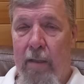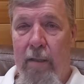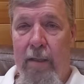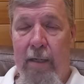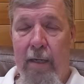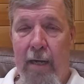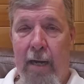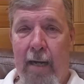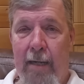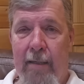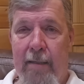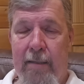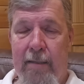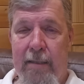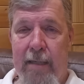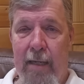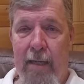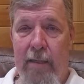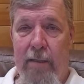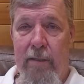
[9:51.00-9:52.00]
United
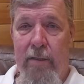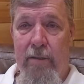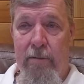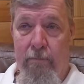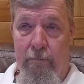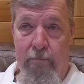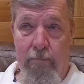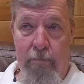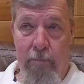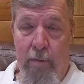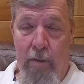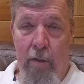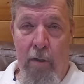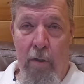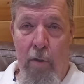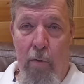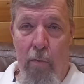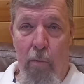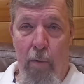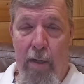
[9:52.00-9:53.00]
States?
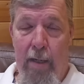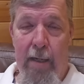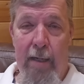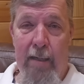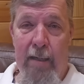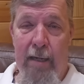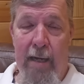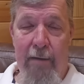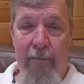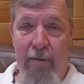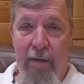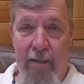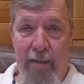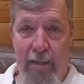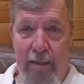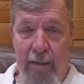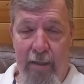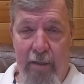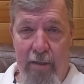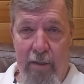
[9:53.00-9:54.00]
We didn't have
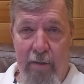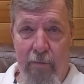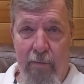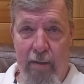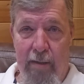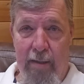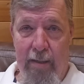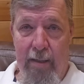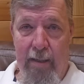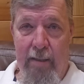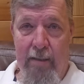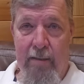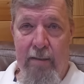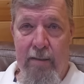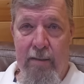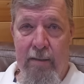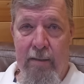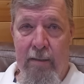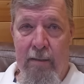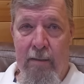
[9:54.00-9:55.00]
anything to do with
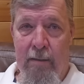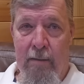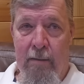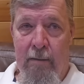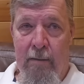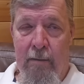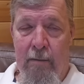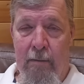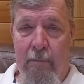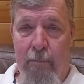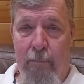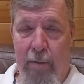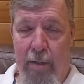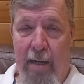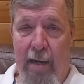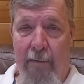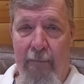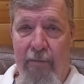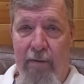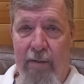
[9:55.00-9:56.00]
it,
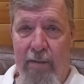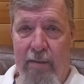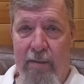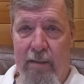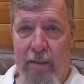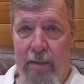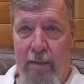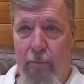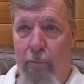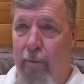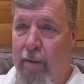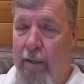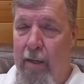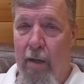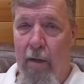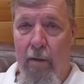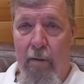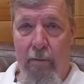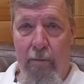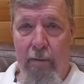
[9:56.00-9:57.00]
but obviously we
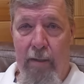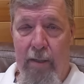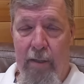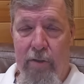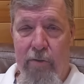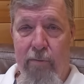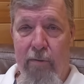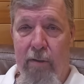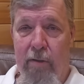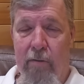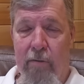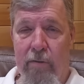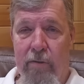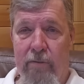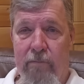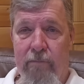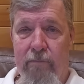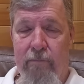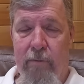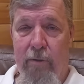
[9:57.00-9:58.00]
are
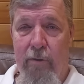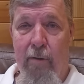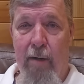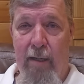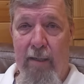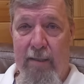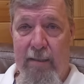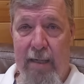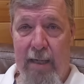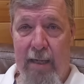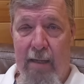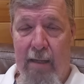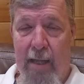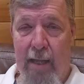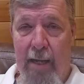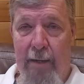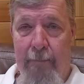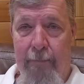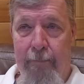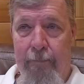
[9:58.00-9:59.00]
Israel's greatest
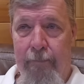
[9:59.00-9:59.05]
ally.